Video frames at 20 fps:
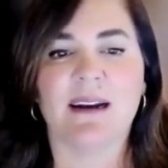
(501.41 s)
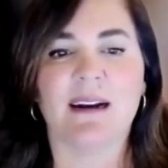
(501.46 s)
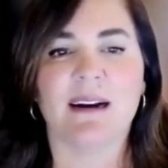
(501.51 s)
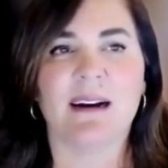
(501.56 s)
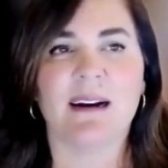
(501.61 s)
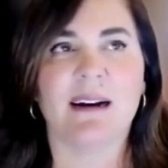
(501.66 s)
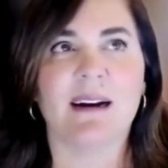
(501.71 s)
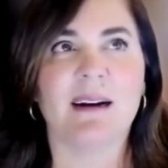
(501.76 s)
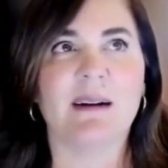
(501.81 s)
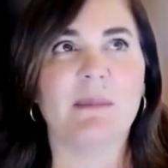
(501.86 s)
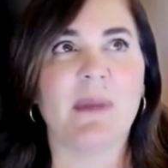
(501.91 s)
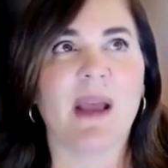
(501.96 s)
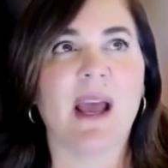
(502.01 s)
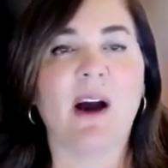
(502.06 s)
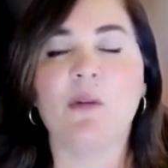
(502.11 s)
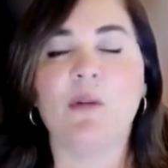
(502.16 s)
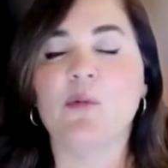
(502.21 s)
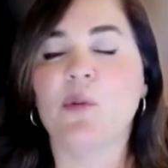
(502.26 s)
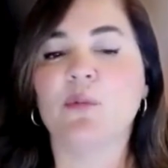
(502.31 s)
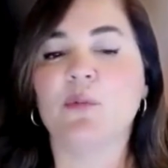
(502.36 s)

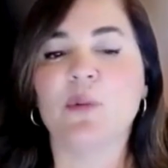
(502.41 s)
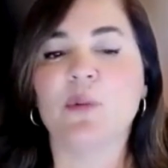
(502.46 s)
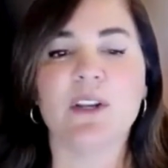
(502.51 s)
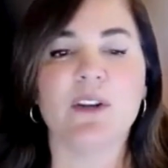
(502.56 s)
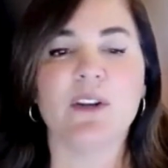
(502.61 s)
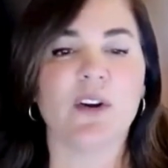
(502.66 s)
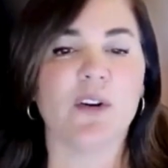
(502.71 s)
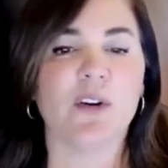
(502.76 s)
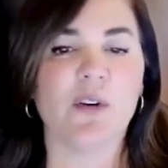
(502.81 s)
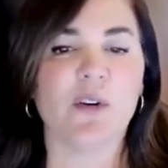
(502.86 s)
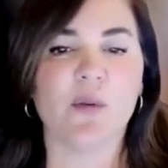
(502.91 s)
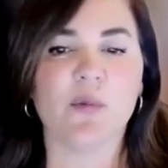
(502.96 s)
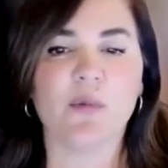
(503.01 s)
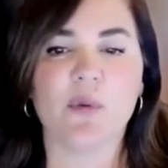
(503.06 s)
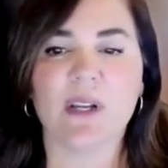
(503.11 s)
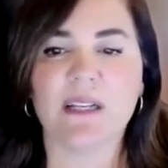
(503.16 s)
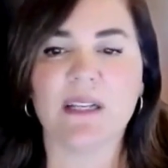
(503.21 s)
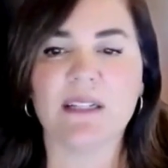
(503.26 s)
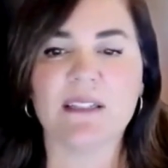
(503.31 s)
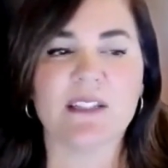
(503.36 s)
How will we know
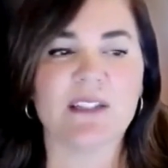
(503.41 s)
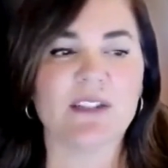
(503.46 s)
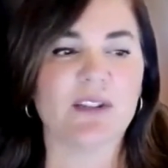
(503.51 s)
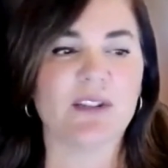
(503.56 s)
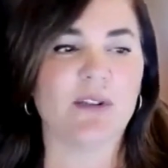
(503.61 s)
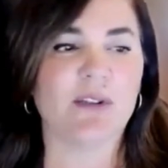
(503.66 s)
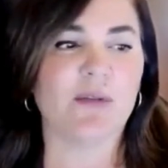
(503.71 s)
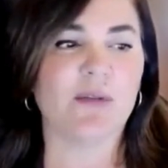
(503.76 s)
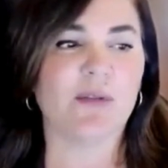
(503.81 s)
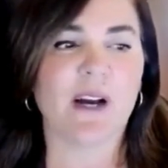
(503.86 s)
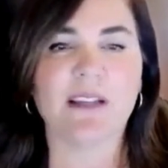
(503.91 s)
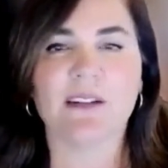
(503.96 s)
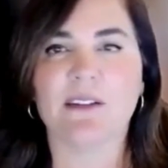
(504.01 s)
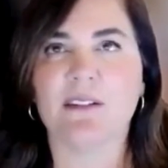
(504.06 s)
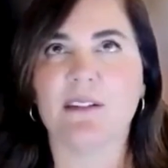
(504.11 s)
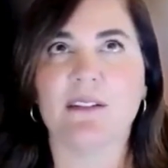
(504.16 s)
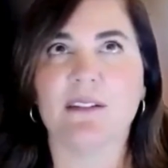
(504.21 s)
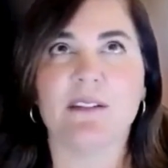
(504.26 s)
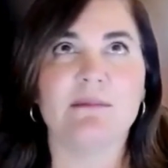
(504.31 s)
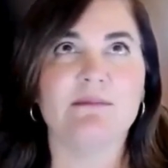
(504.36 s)
what additional
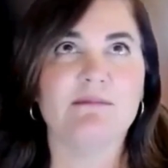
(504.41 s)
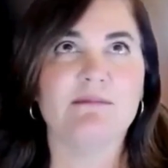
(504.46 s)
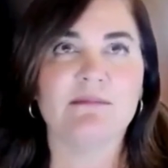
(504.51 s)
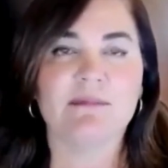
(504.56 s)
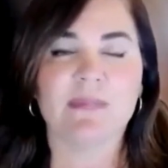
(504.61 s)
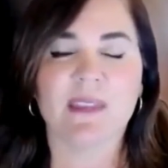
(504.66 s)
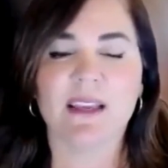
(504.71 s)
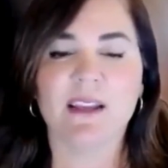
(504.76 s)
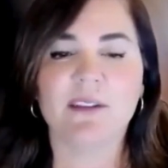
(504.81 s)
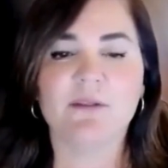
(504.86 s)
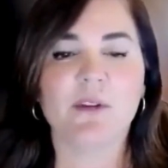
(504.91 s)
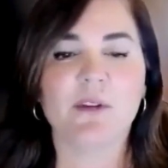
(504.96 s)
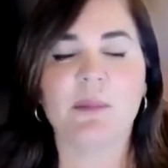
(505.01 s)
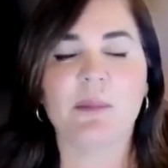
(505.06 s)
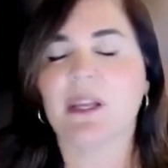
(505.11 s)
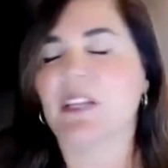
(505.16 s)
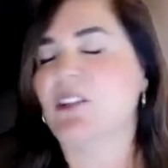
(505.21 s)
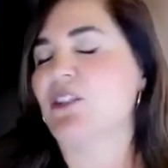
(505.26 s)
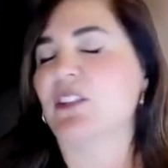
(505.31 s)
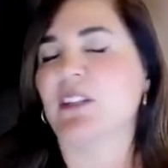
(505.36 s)
vital
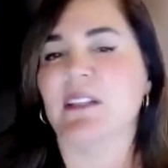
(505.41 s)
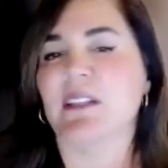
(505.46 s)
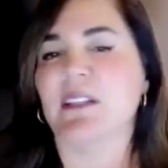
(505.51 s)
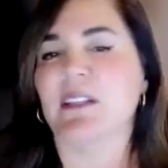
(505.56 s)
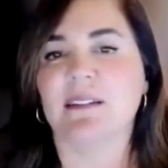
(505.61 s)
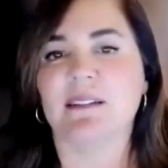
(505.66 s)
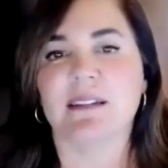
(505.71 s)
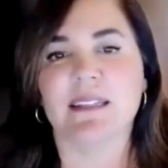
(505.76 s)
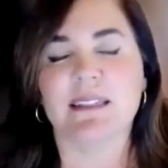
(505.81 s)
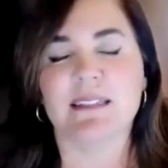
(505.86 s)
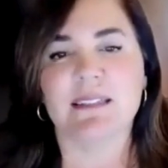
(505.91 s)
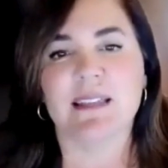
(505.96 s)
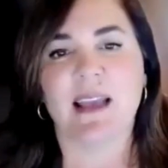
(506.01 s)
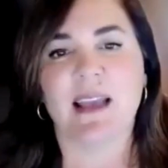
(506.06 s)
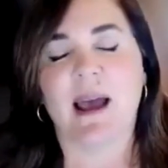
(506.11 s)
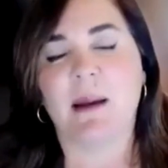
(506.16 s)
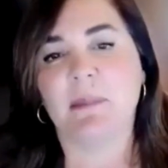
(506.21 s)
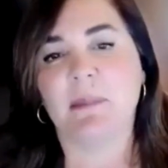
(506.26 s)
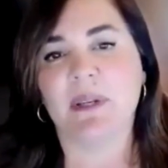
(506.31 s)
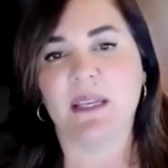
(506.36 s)
information is
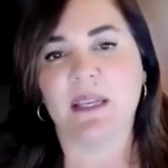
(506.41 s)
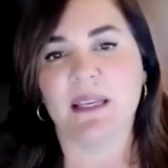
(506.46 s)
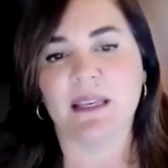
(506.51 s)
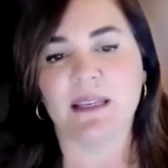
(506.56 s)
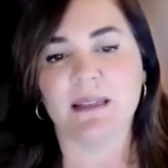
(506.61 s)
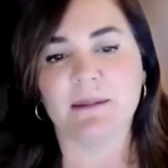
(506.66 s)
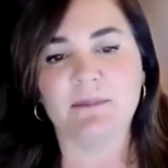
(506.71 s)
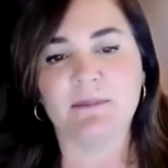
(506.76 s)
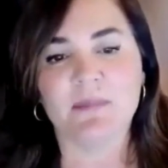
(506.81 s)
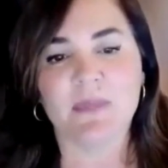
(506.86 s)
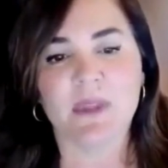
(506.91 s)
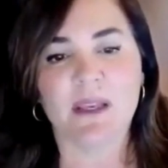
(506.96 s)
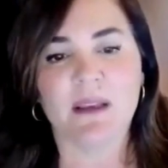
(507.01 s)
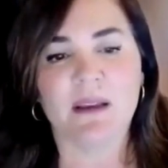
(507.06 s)
happening?